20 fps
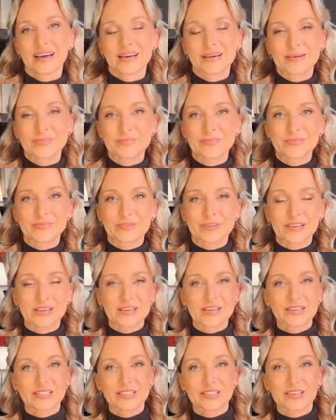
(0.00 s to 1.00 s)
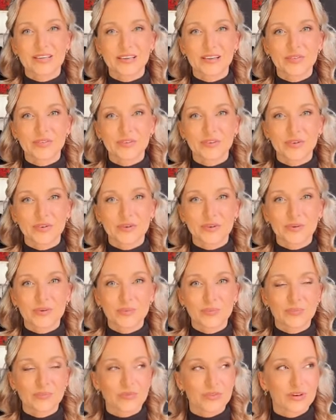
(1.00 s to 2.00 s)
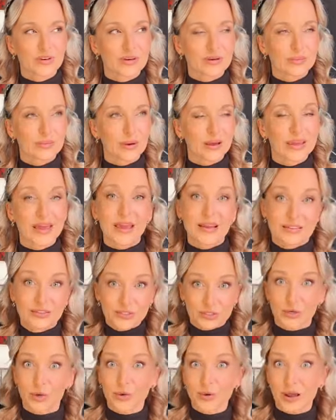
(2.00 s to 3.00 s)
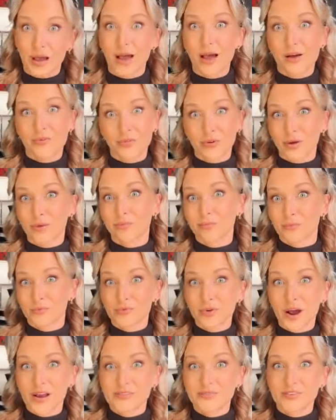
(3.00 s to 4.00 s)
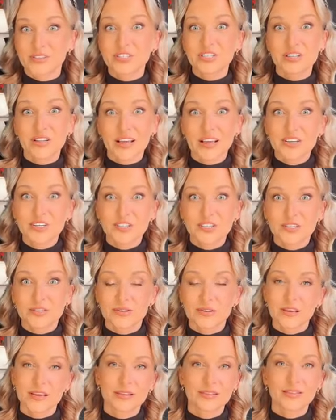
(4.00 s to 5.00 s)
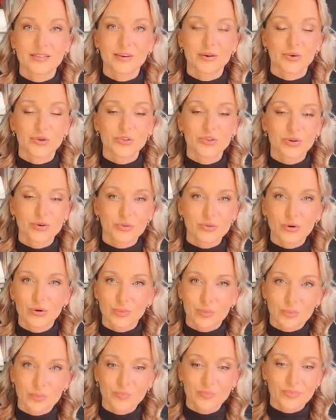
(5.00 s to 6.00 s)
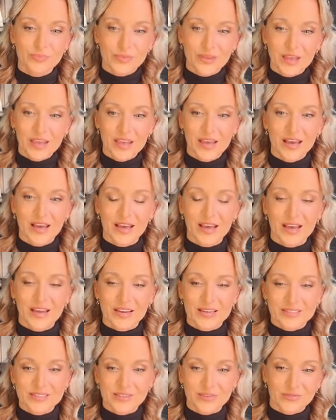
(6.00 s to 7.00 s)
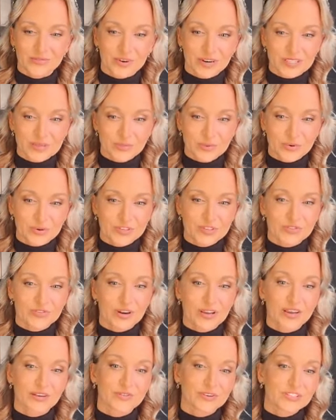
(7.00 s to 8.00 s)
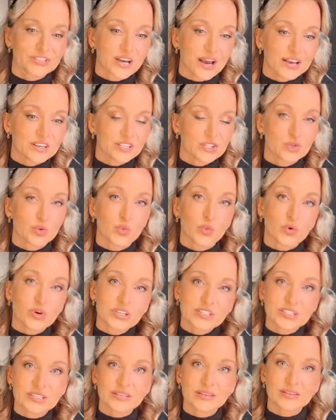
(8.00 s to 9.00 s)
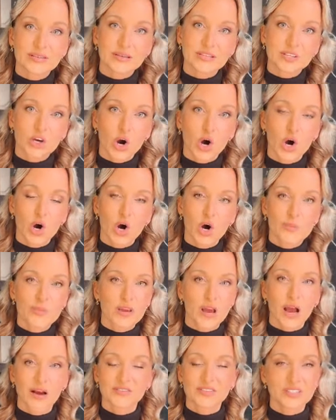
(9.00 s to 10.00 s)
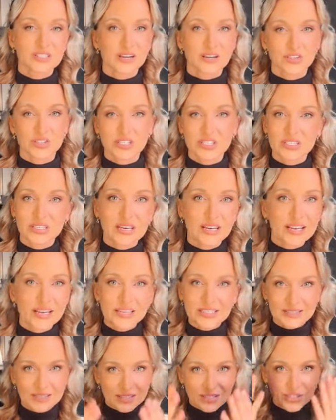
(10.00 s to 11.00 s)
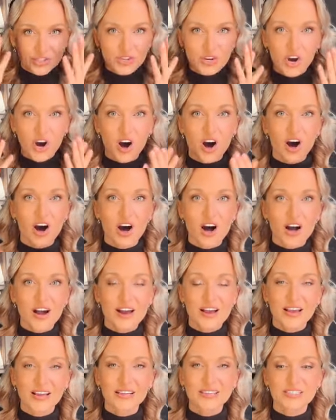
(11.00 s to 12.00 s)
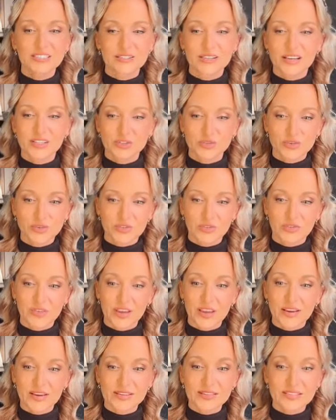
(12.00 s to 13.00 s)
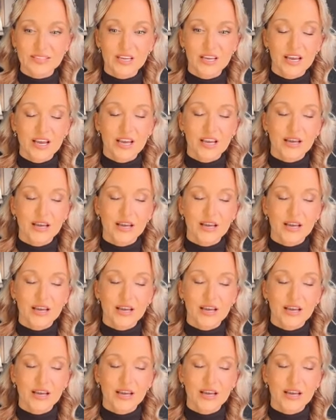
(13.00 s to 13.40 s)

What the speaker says: If you again don't have a right ventilation in your room, and respiratory irritation worsening at home, you have start to sneeze, itch your eyes, that sort of things.